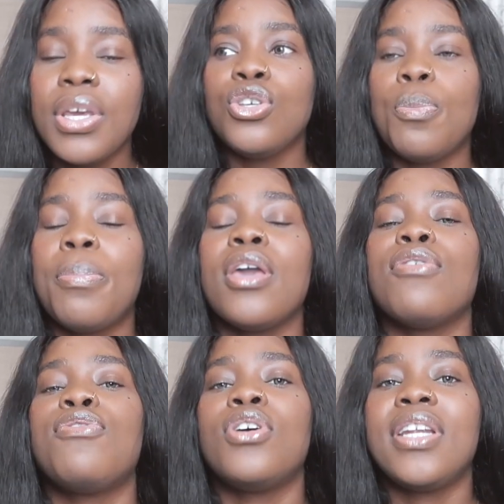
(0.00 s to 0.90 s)
You
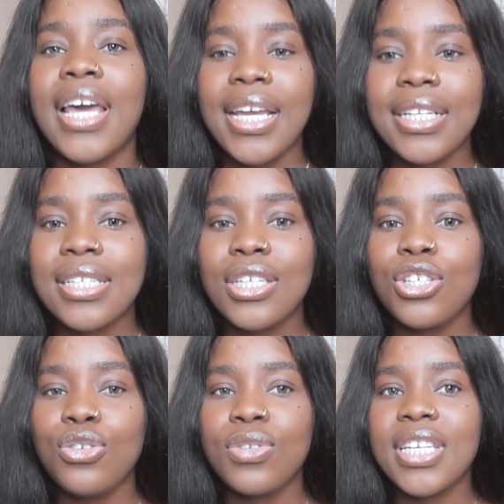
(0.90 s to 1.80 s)
pay for light
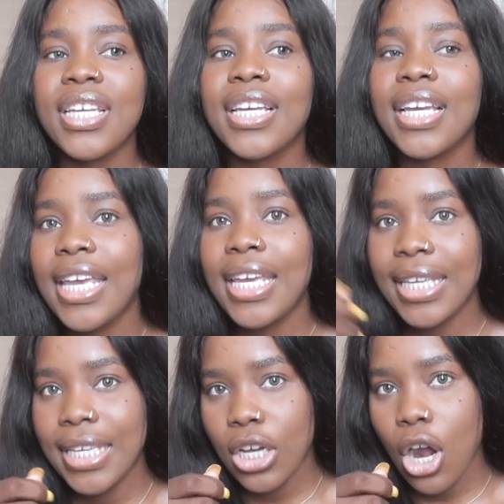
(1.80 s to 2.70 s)
using a
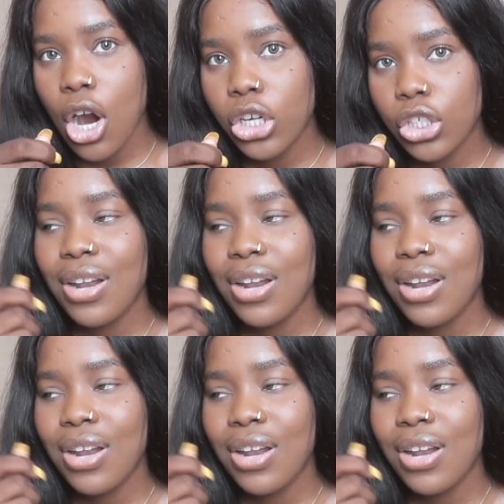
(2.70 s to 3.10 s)
key card.